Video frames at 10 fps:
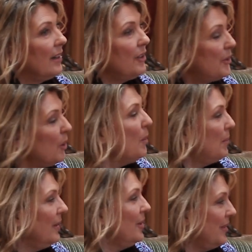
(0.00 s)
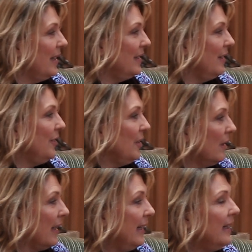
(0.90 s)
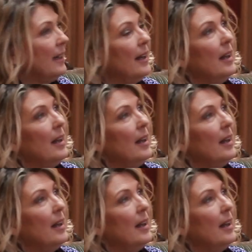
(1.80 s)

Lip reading: thought process, if you like.